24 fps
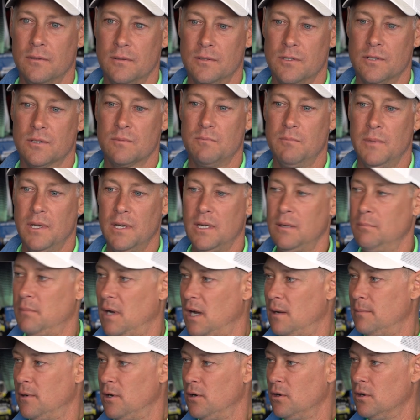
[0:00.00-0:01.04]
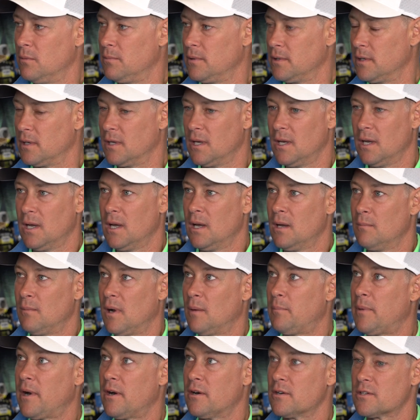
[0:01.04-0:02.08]
Just meeting Bob Hope, and
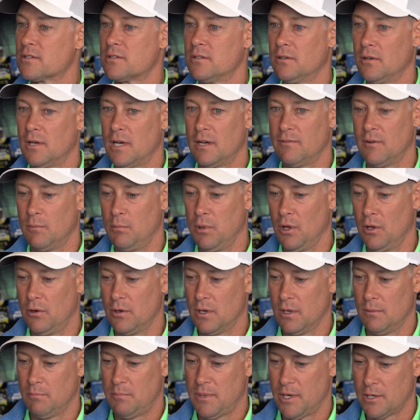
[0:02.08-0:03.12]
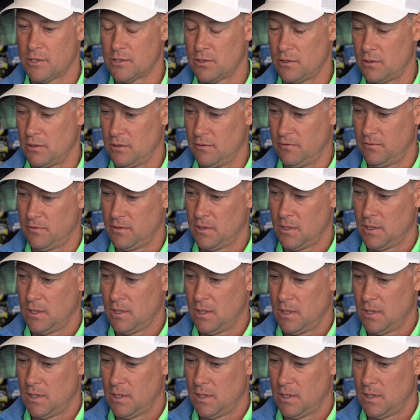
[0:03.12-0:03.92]
my parents still have a blown up picture of